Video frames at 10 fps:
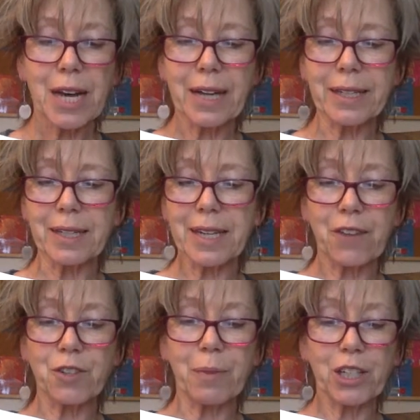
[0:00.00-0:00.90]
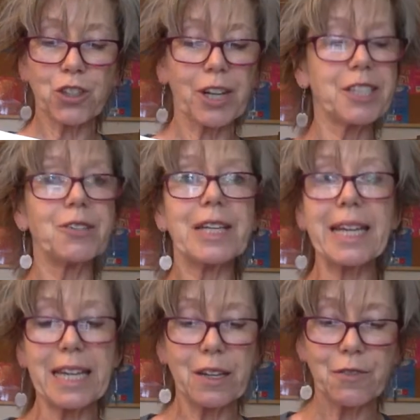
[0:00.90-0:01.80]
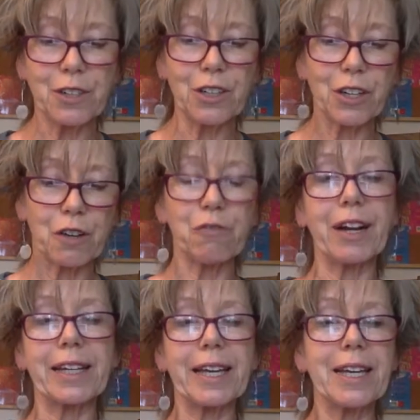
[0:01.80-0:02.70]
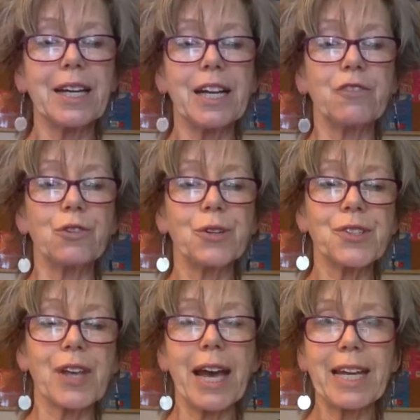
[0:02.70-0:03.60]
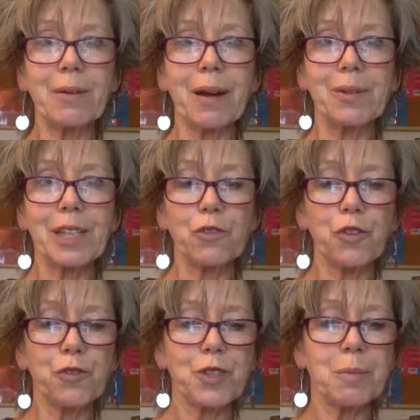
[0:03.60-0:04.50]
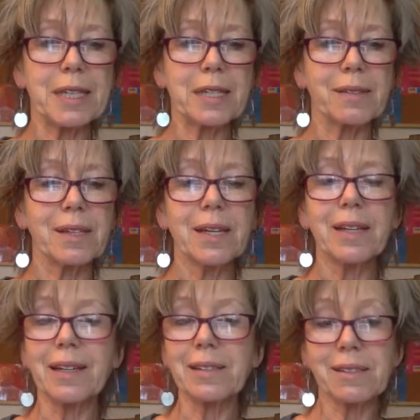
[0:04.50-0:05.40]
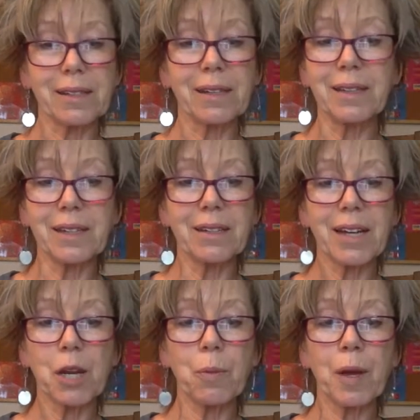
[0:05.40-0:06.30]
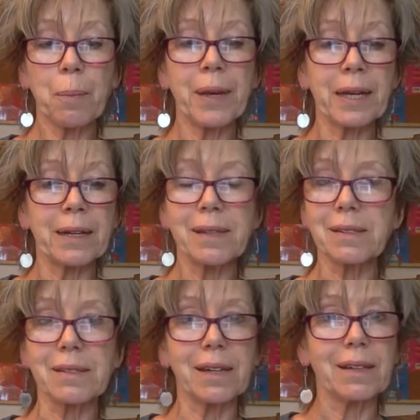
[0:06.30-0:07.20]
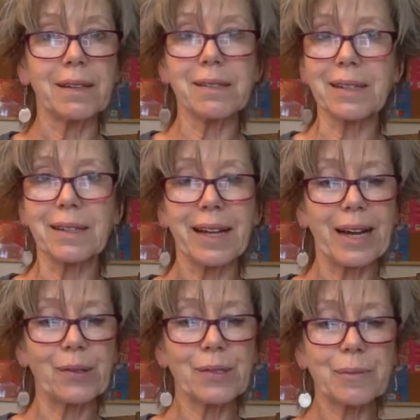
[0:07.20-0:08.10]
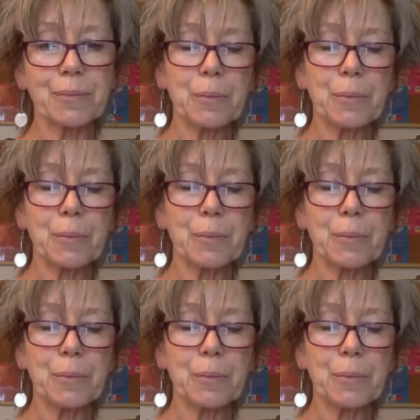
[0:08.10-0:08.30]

I'm going to have to make sure I don't even look at Frankie if Rory's anywhere within 50 metres. It's certainly not going to be a picnic stuck in this little house.